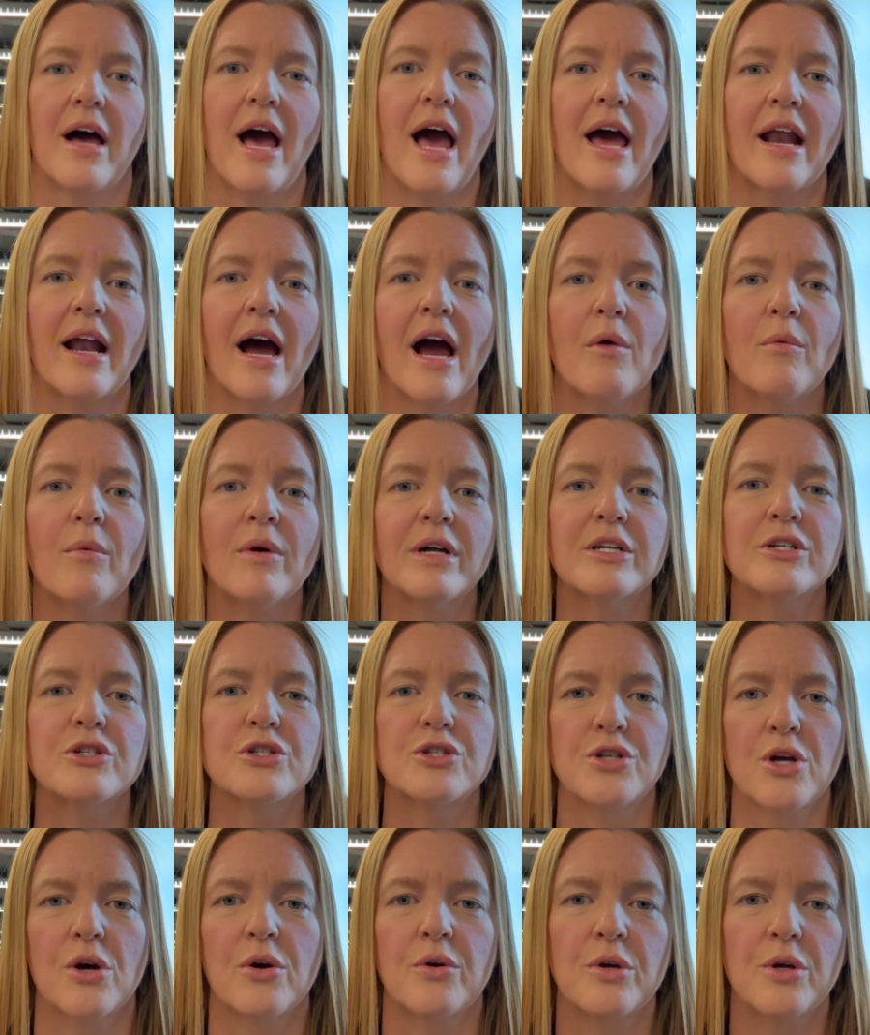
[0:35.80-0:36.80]
and I want to
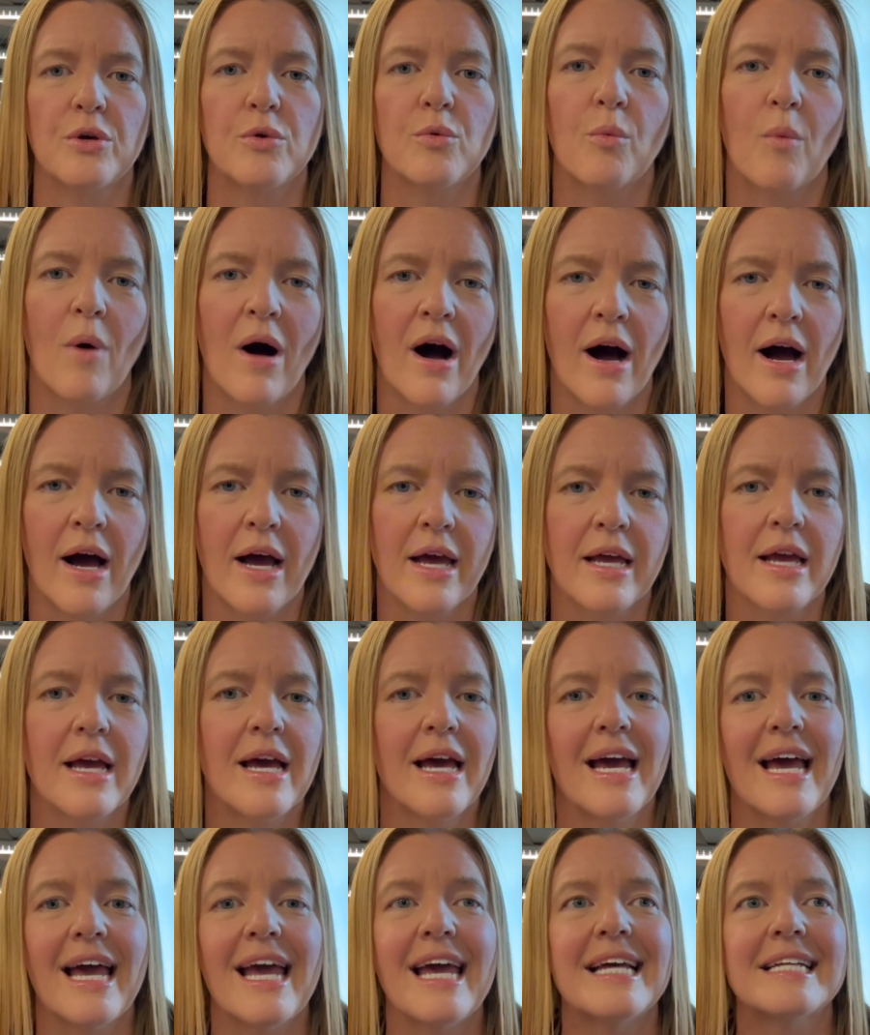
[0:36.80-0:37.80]
show you why
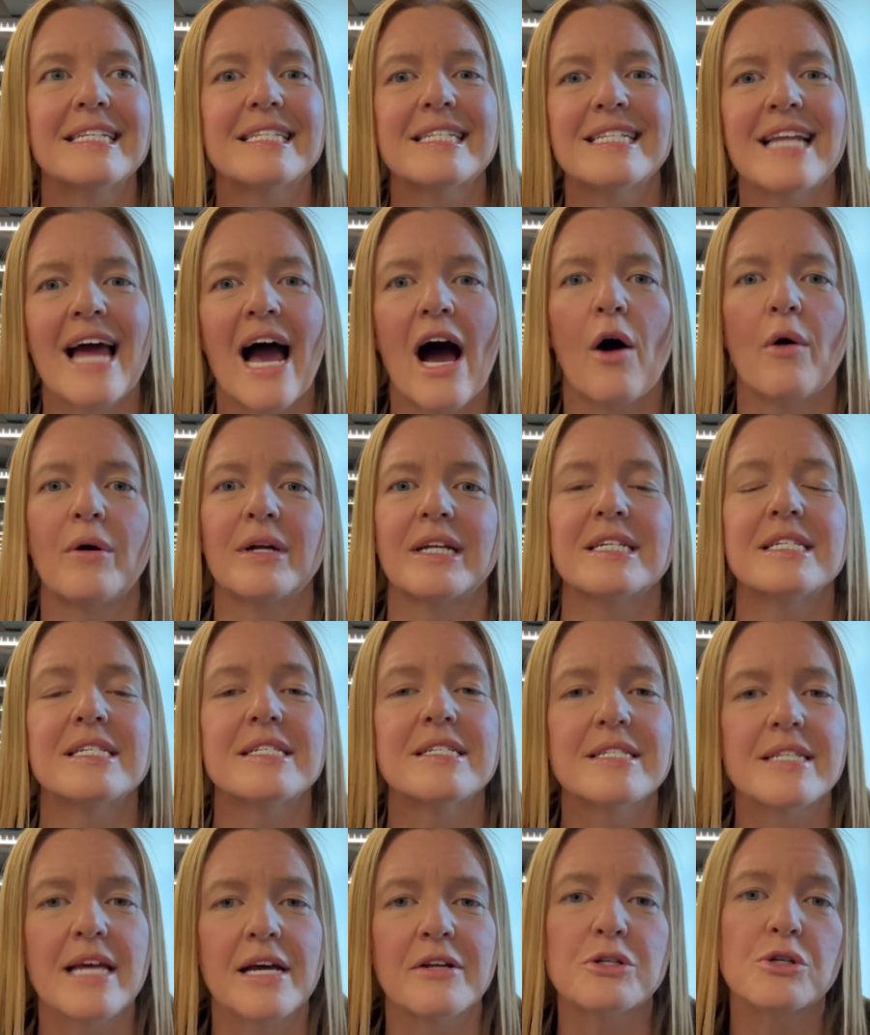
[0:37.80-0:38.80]
it's now an
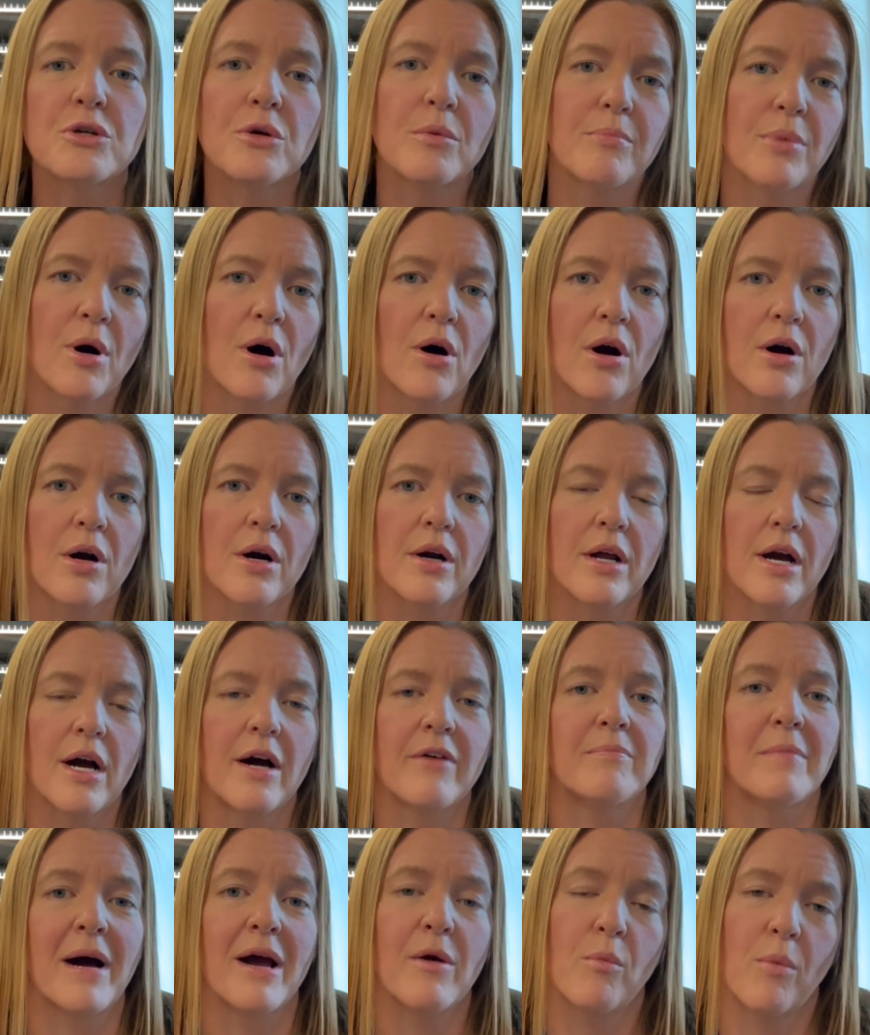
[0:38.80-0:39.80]
essential part
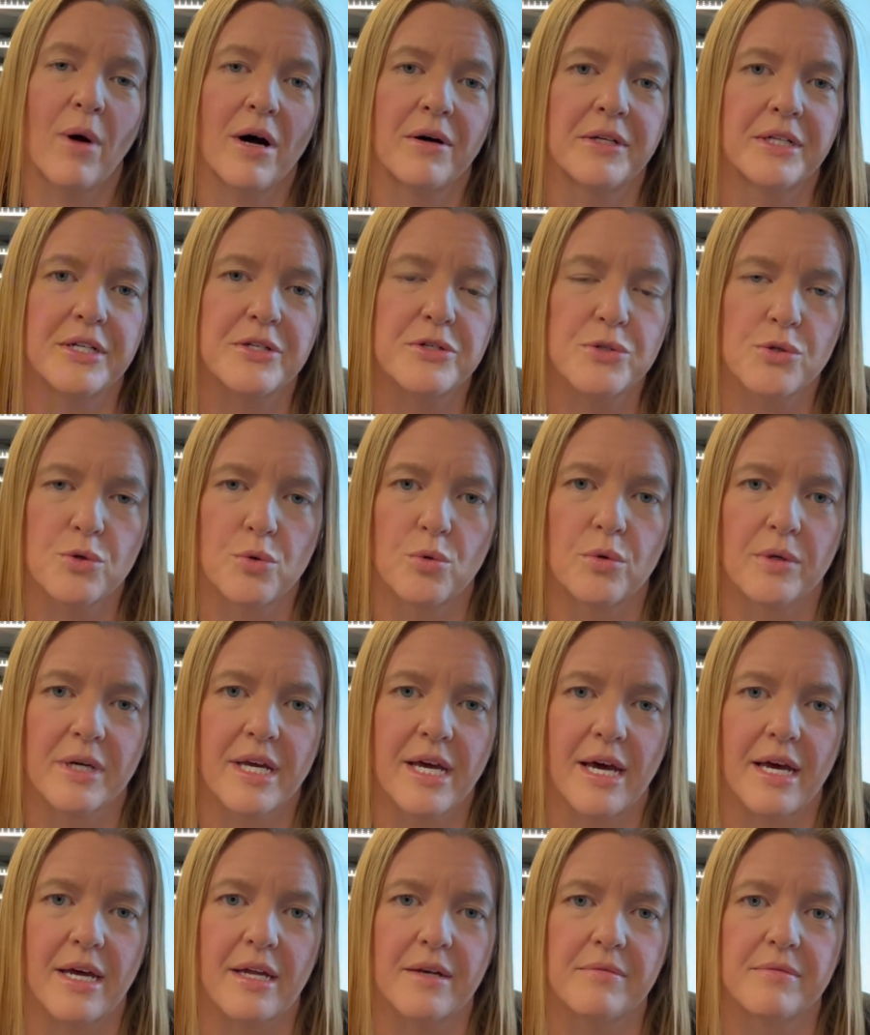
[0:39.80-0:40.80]
of my wellness
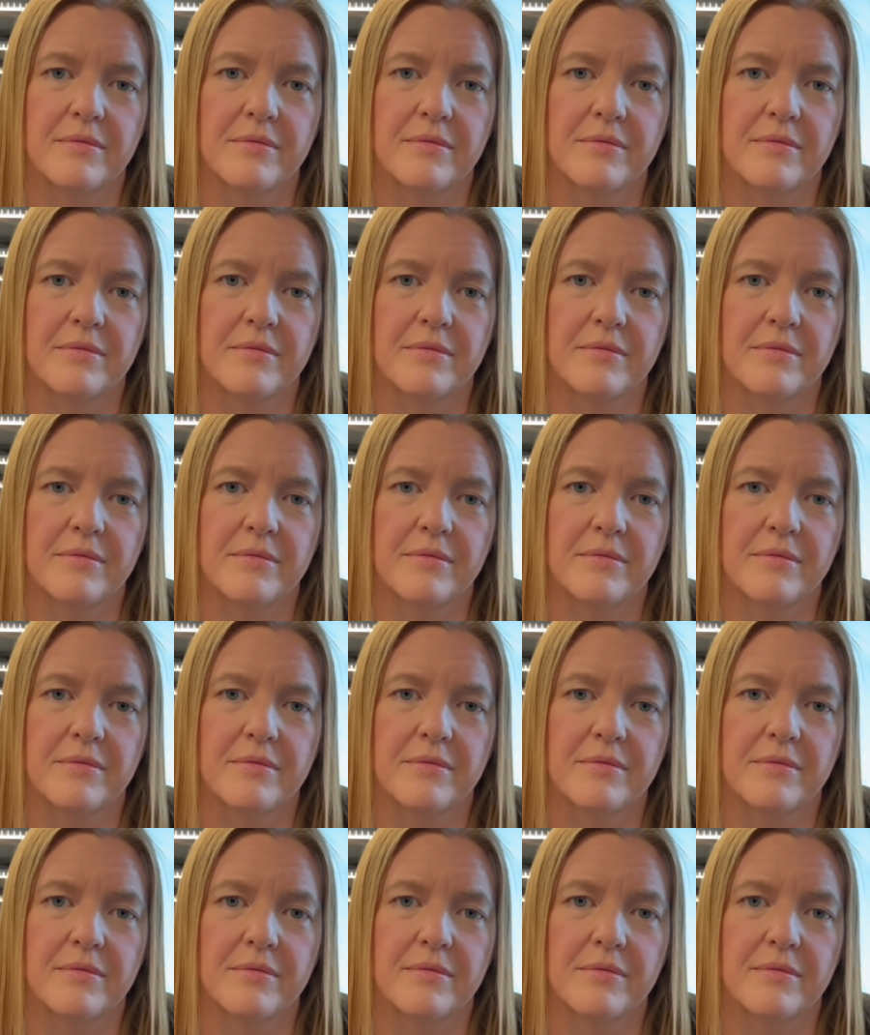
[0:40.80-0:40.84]
toolkit.